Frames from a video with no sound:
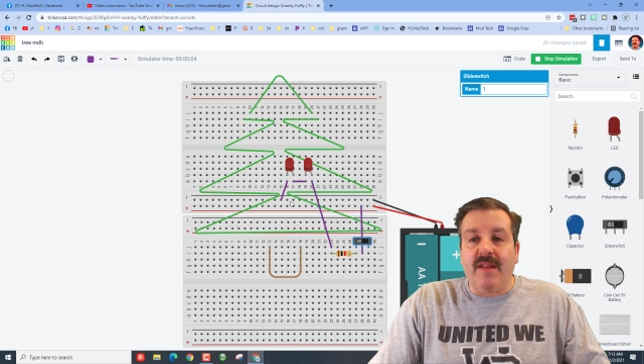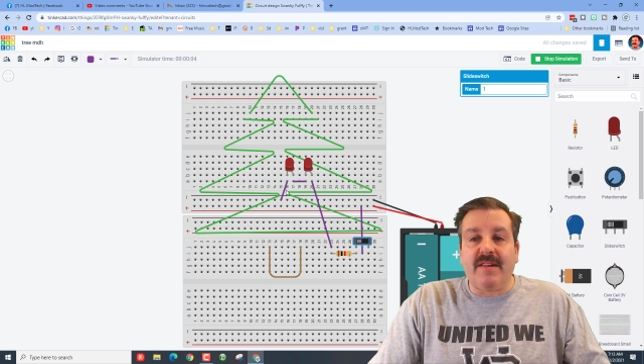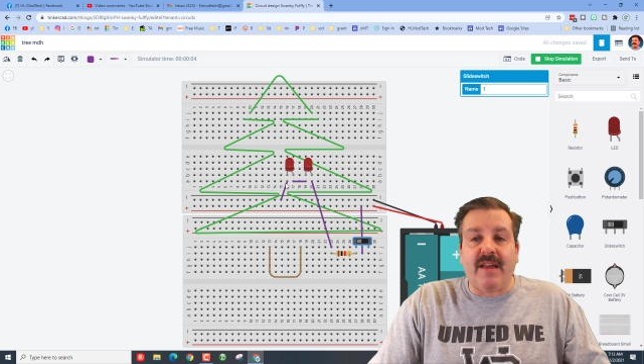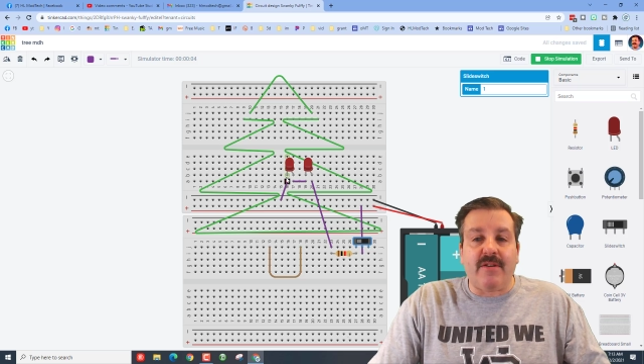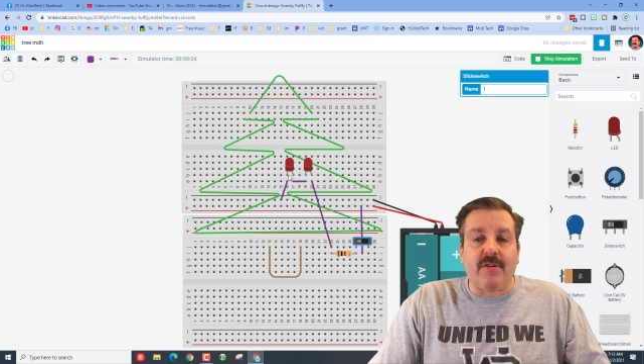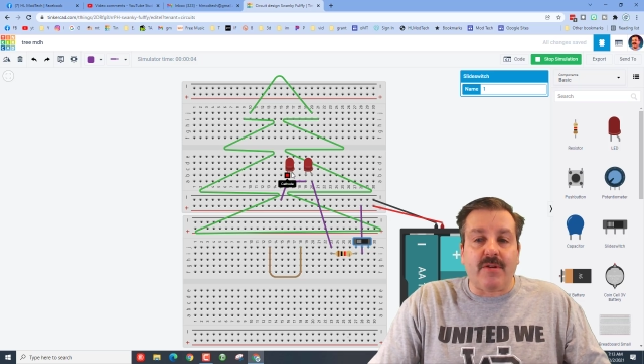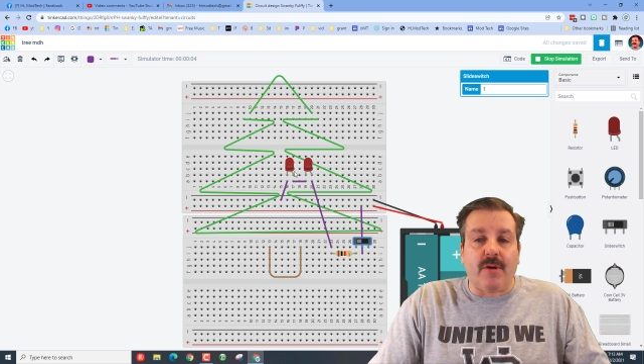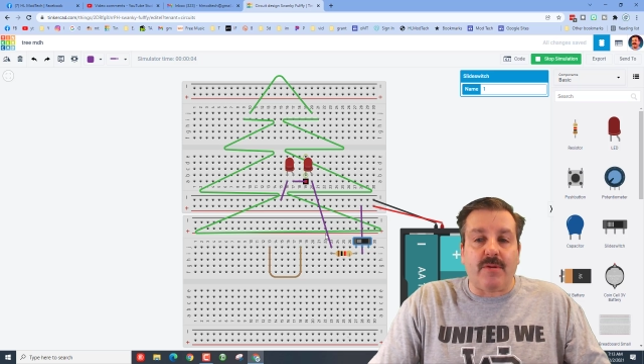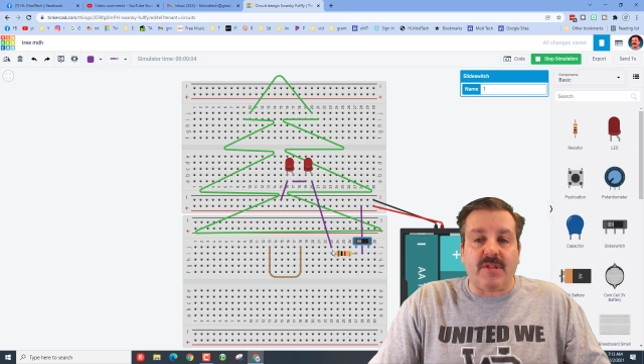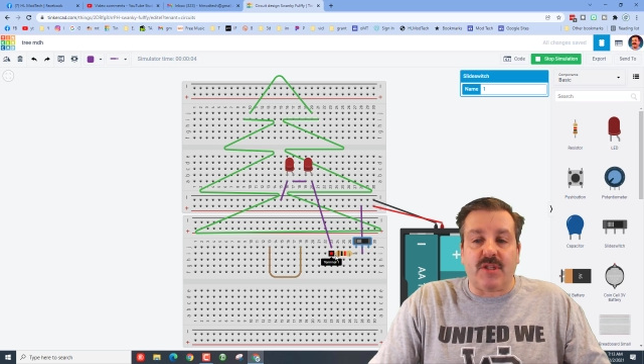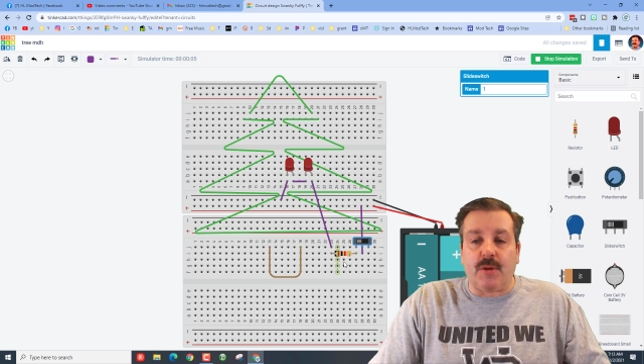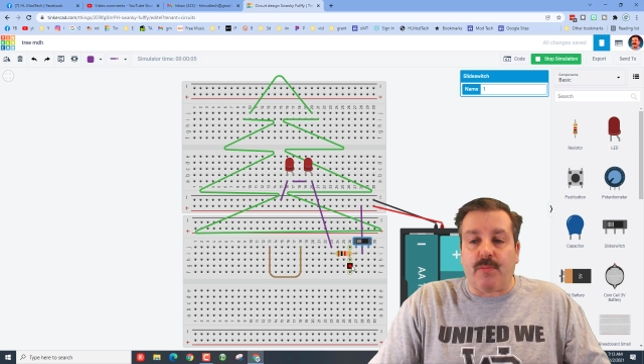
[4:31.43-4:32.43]
Now you'll
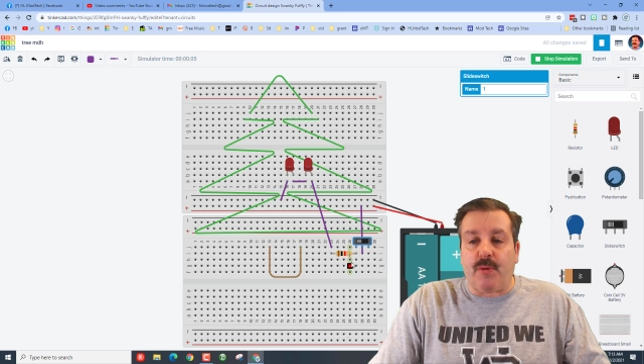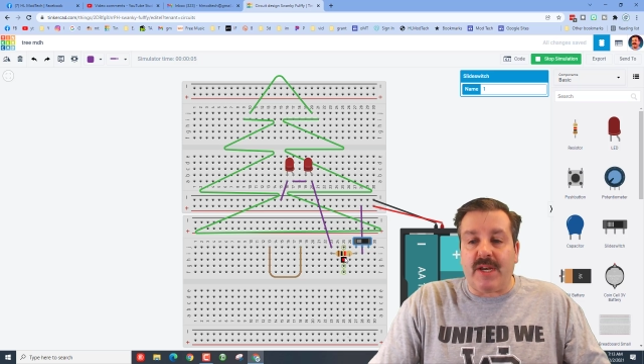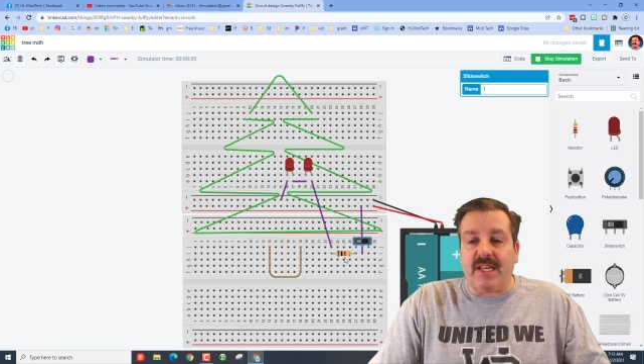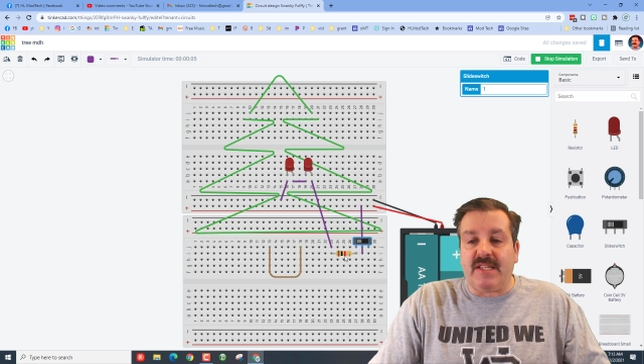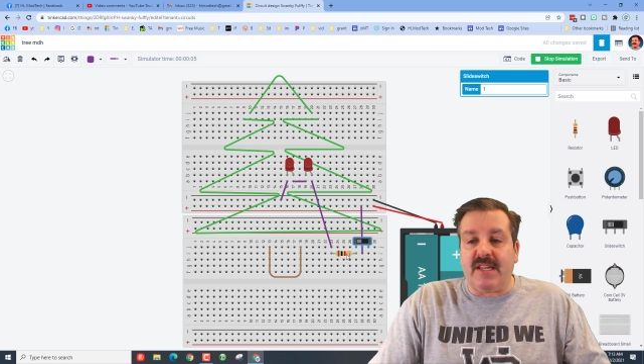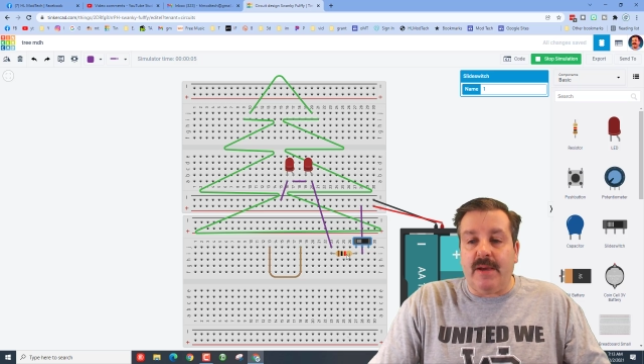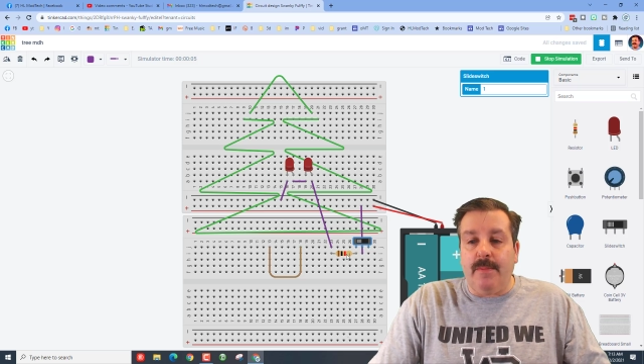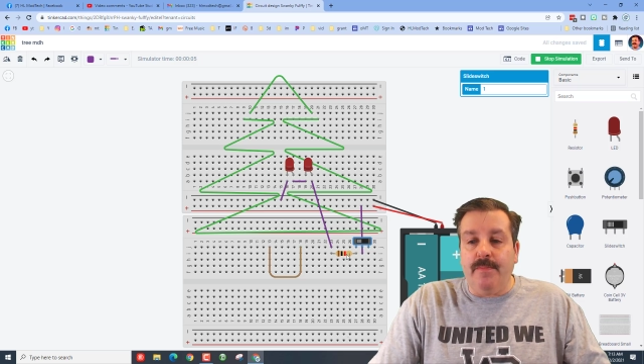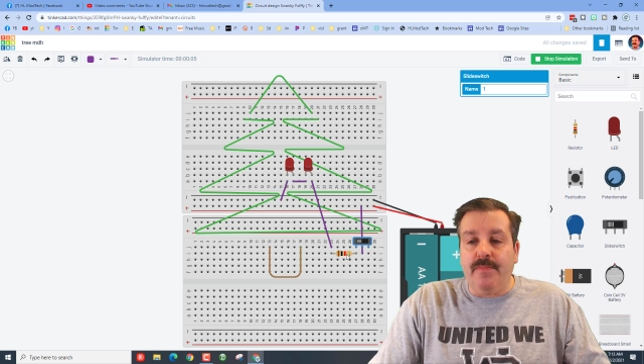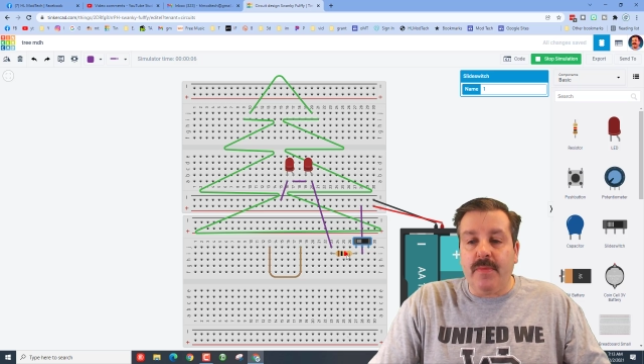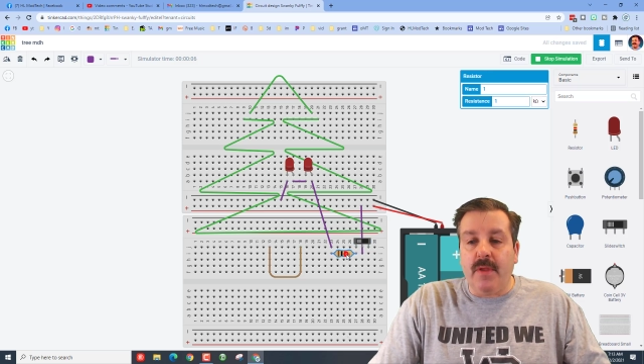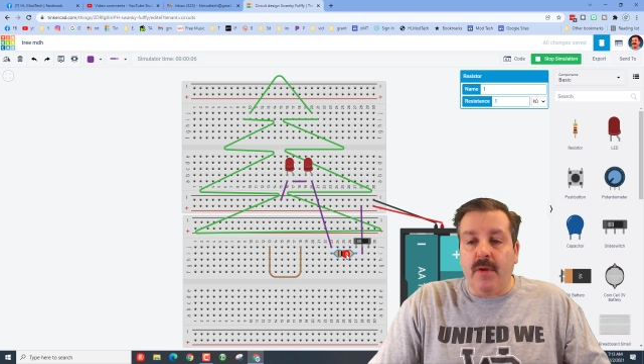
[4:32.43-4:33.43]
notice they're pretty dim.
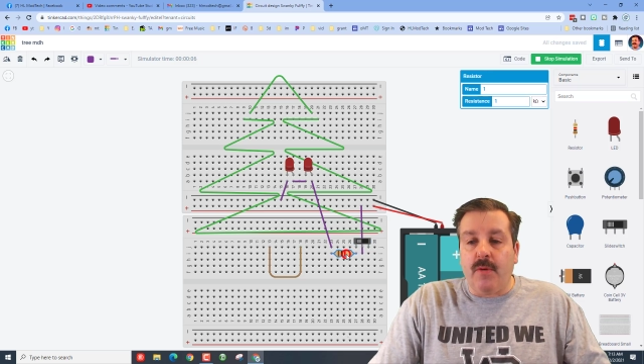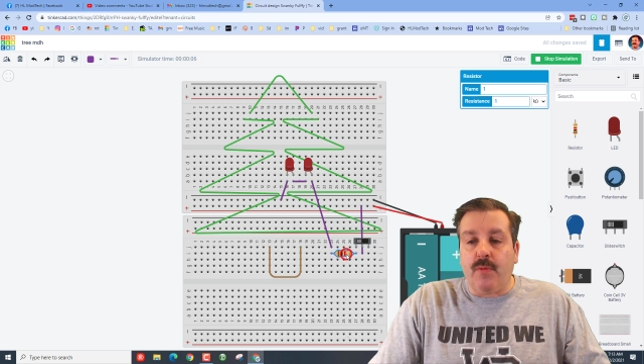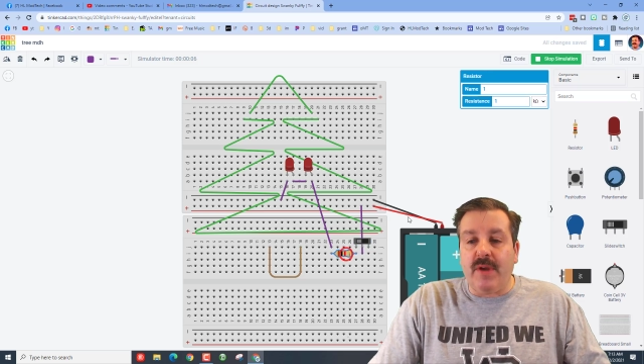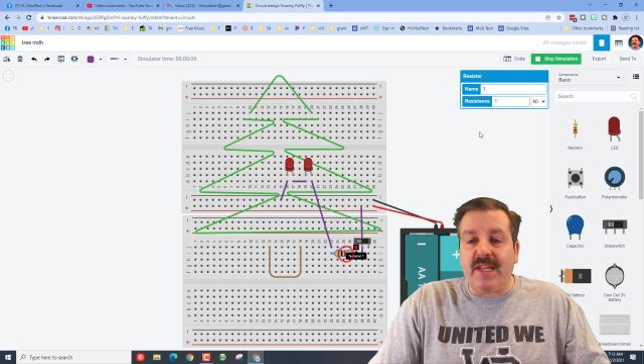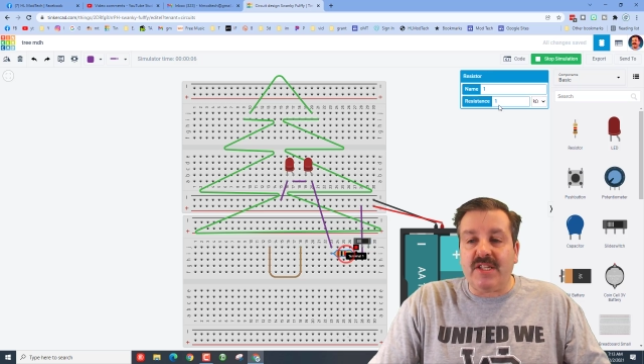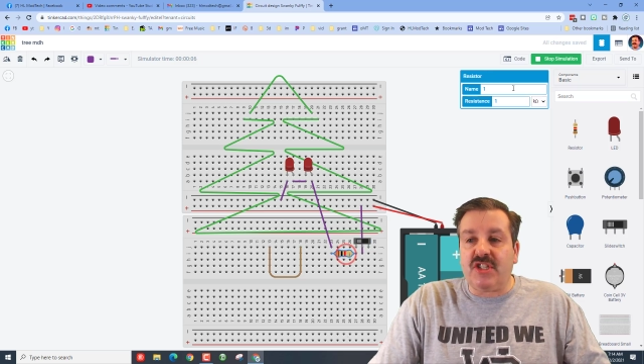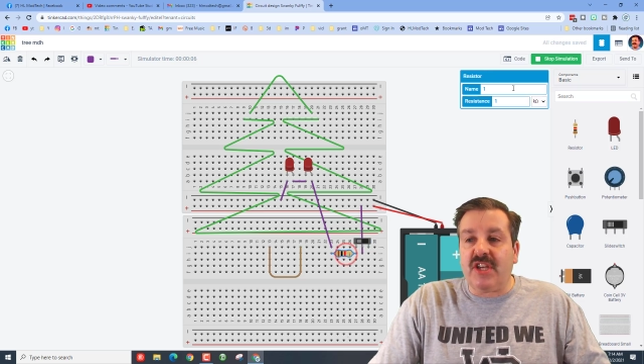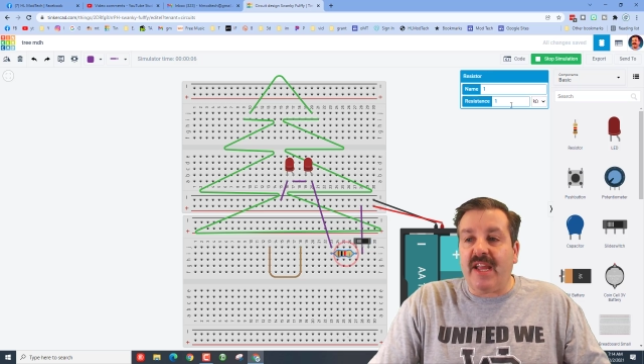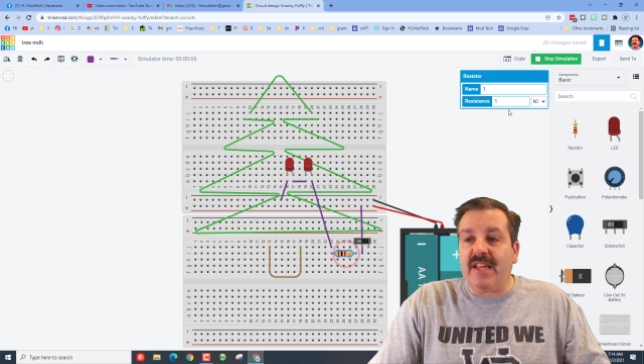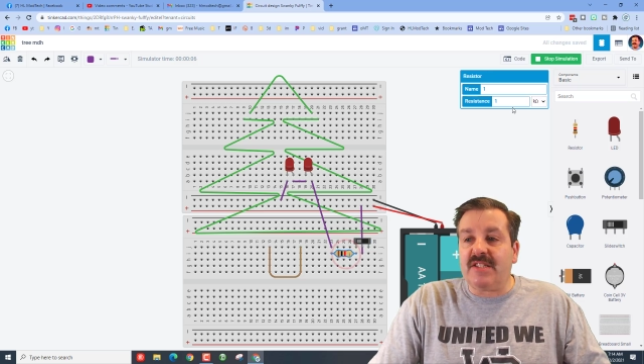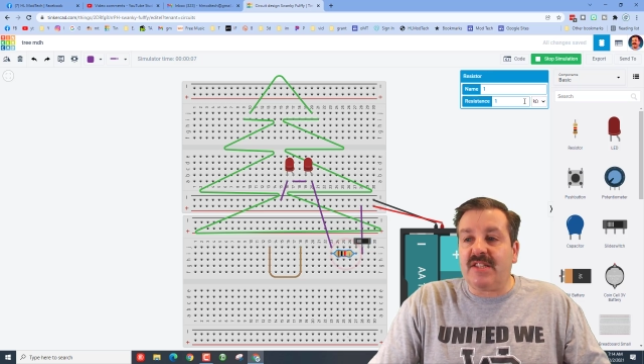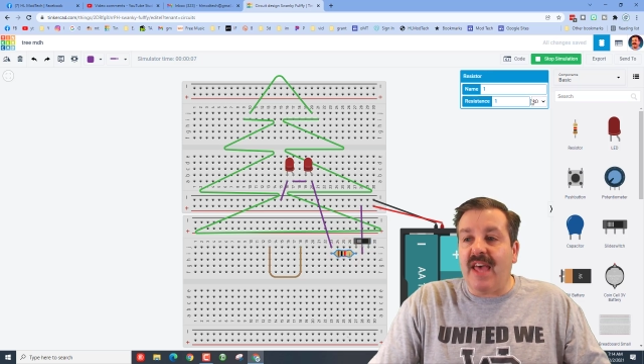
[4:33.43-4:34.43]
We can
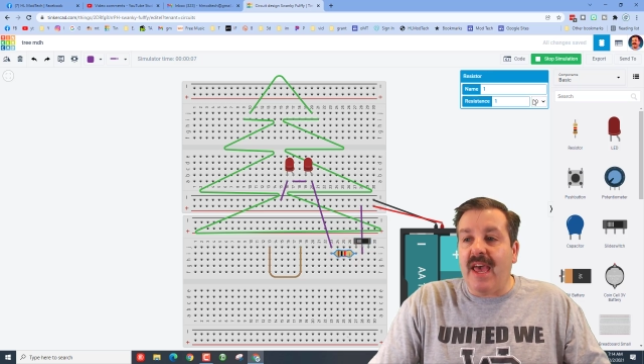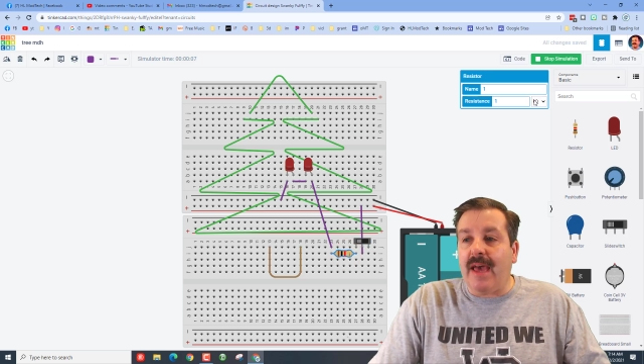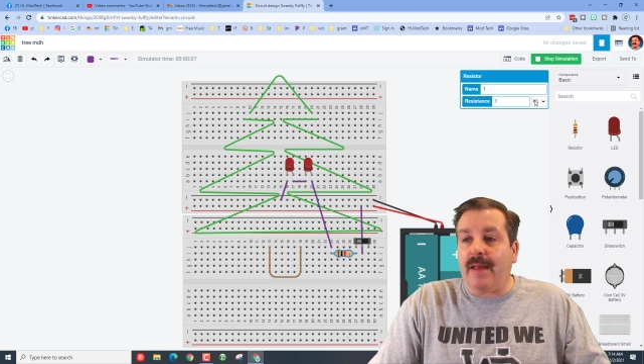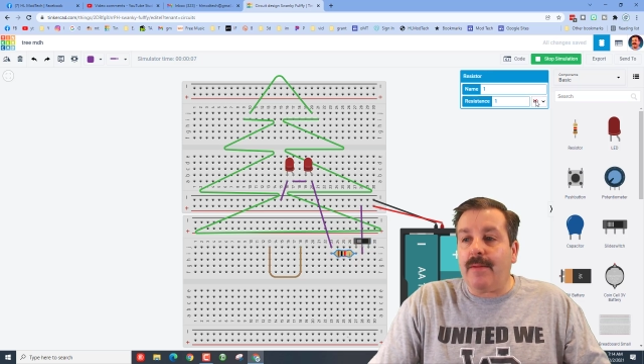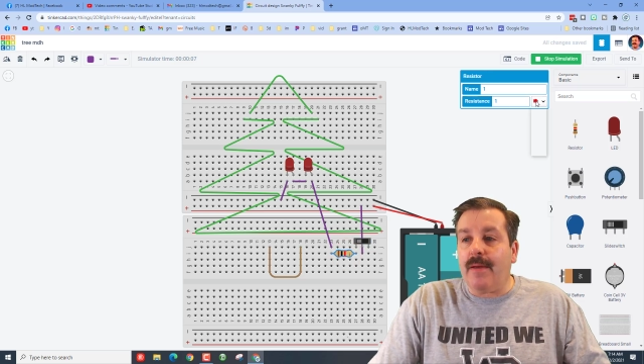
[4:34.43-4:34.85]
change that